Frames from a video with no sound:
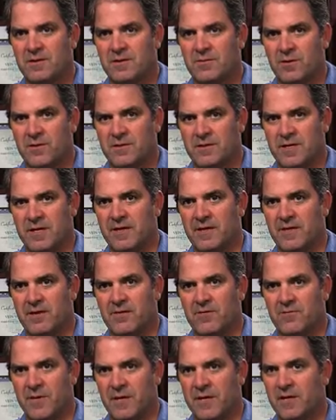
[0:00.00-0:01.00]
We take
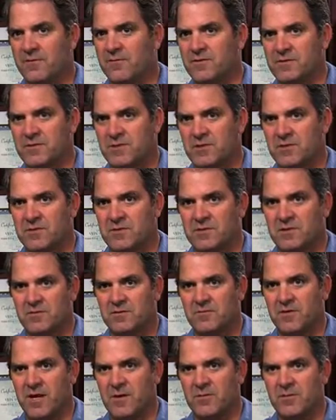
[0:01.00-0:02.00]
care of many physicians and
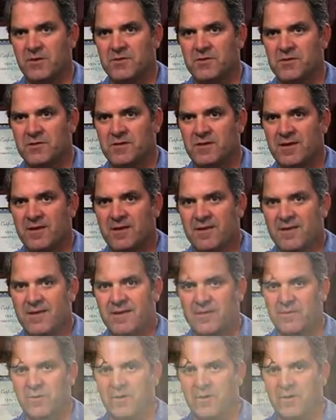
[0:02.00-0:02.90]
their families, as